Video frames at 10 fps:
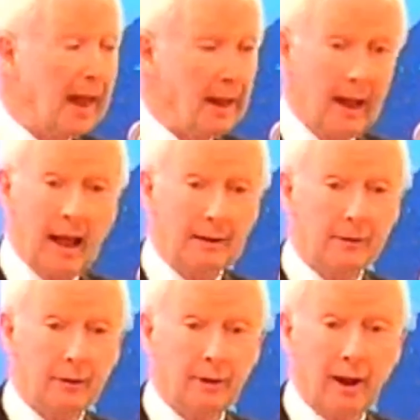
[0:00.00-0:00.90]
And
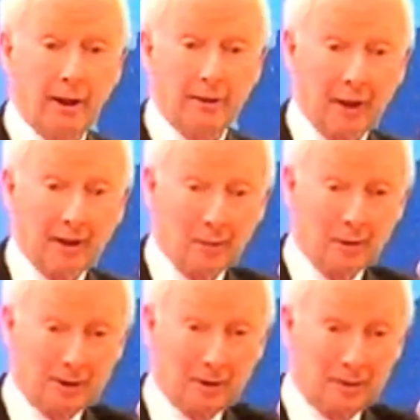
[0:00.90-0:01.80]

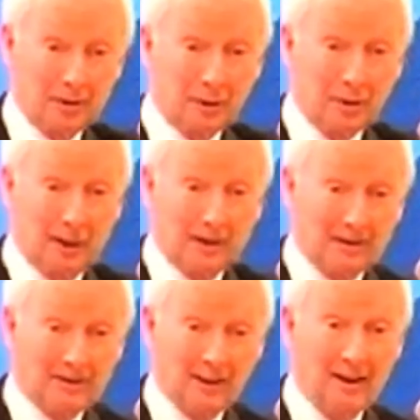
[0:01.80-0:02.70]
was it you had
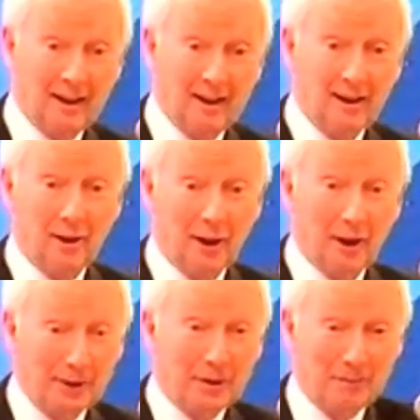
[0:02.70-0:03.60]
this? I
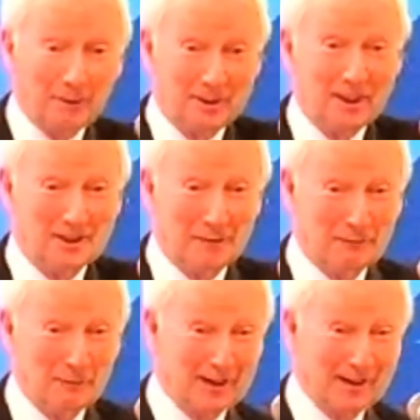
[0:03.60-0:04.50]
think there were 60, in
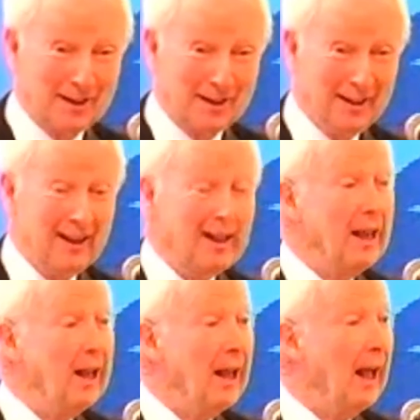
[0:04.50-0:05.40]
fact, Eddie.
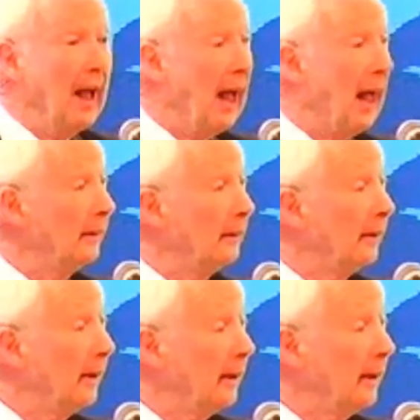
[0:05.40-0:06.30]
And
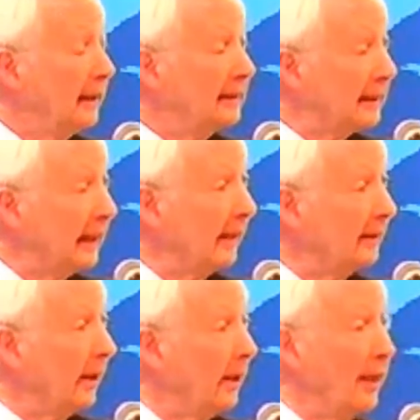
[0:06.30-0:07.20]
he said
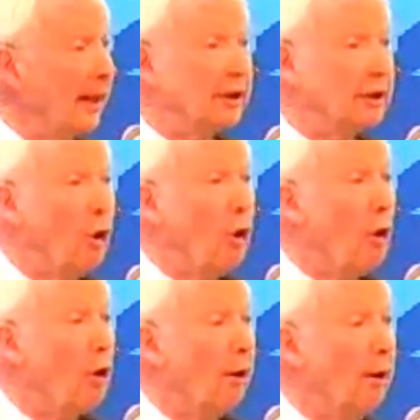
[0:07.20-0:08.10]
that his
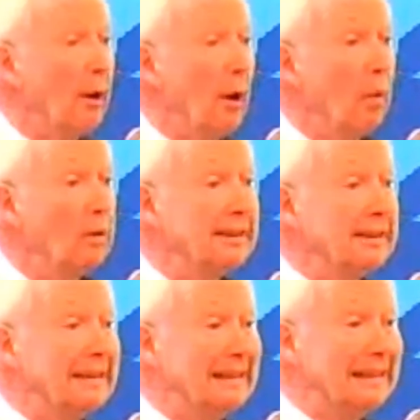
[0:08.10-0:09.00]
core was
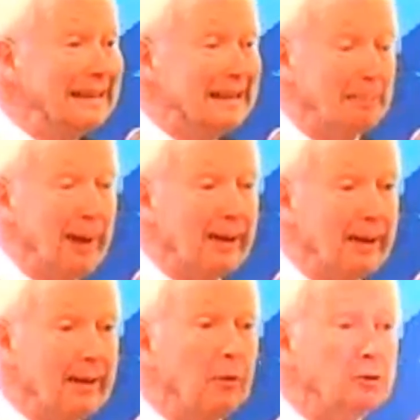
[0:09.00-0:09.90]
dissipated.
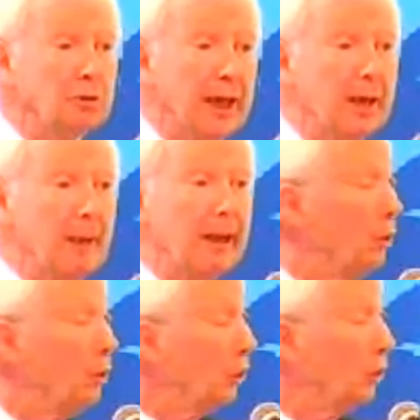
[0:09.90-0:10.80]
Those who came in
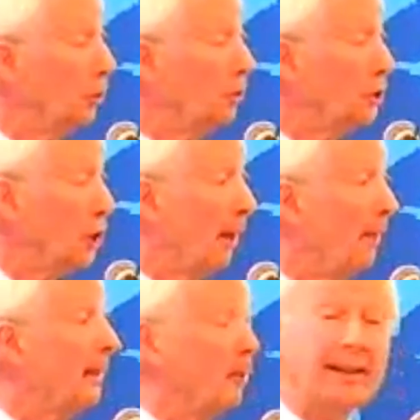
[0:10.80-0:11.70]
couldn't do the job,
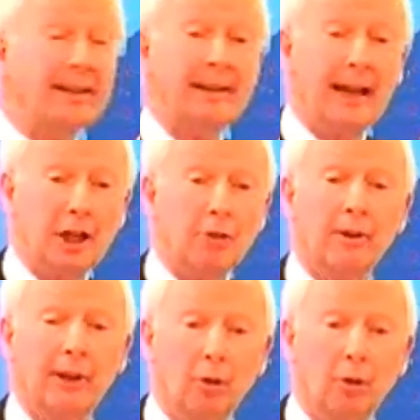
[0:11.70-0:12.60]
and they were at an age where
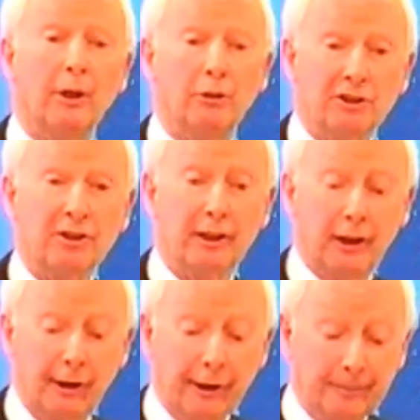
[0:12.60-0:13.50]
they had no interest in learning.